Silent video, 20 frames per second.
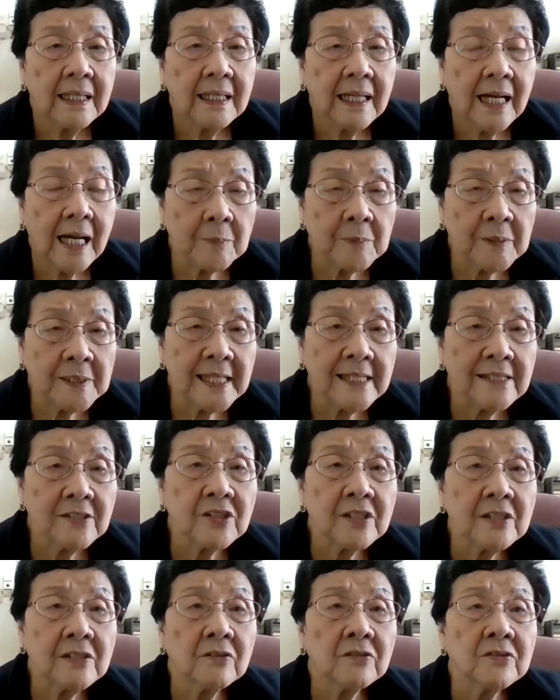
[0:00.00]

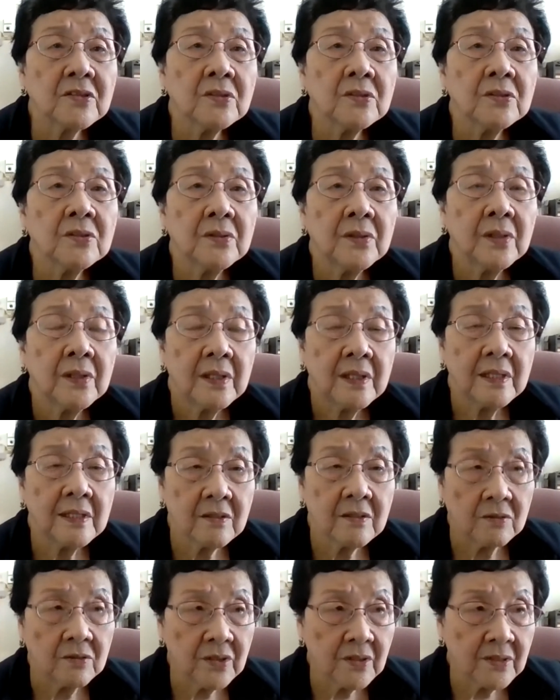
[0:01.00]
Hypertension also is
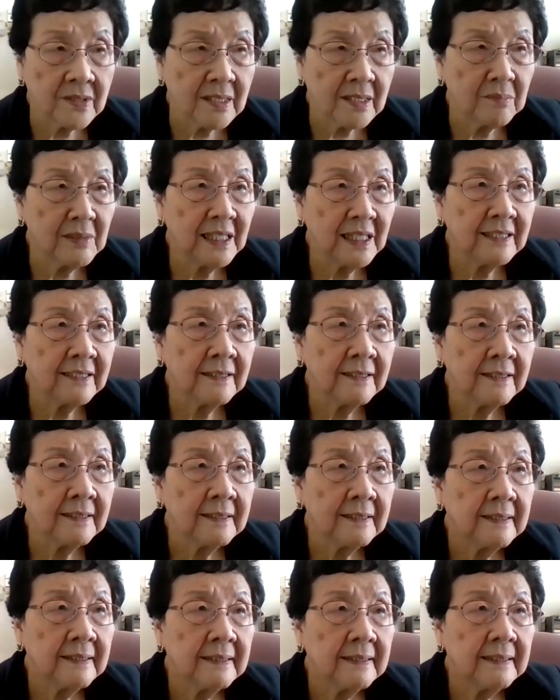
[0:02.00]
also similar,
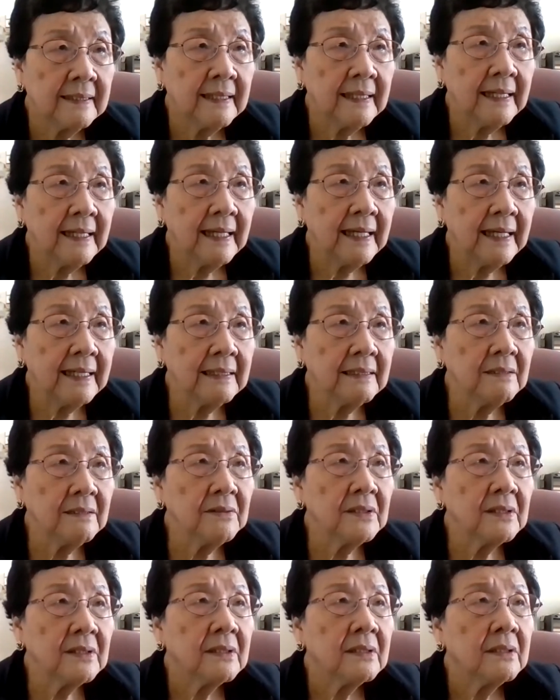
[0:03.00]

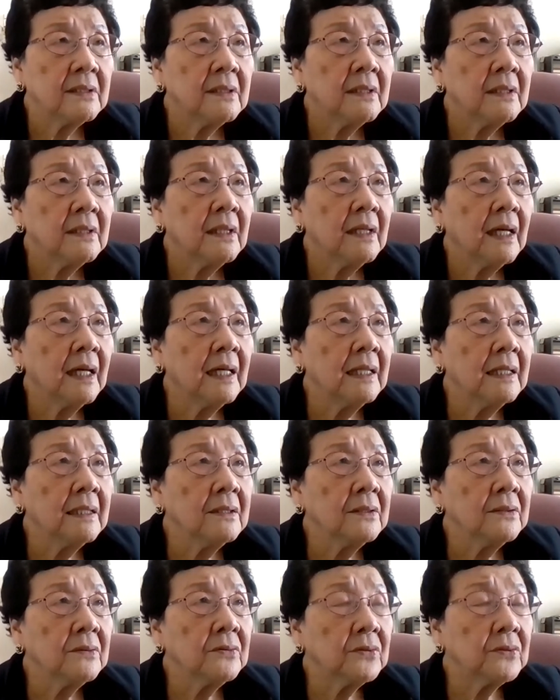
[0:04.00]
and
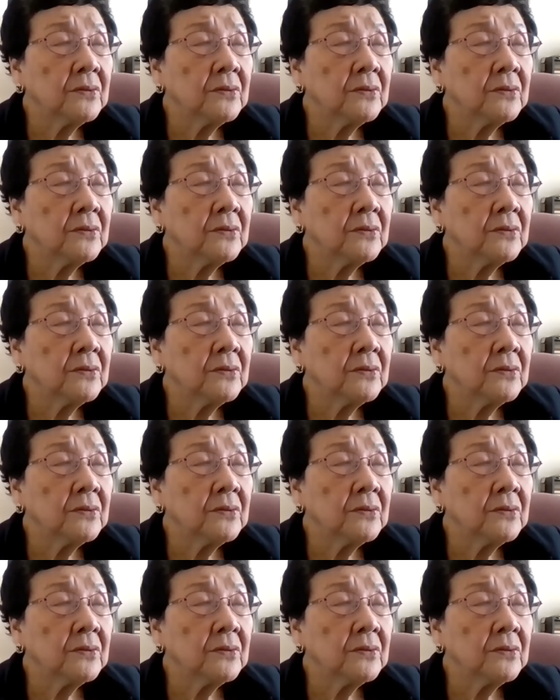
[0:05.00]
uh,